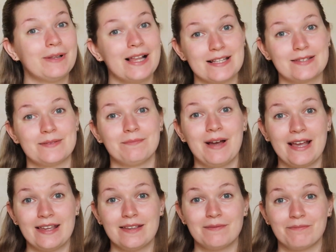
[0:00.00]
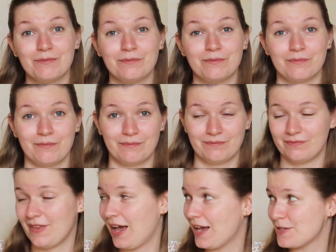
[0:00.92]
Plus, my
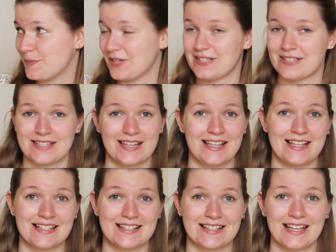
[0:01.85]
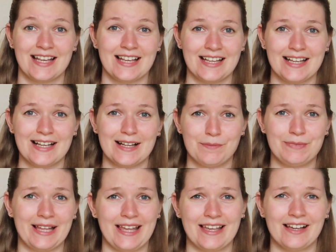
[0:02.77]
husband is
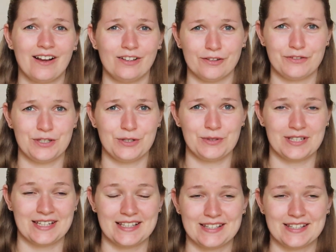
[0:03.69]
playing Call of Duty.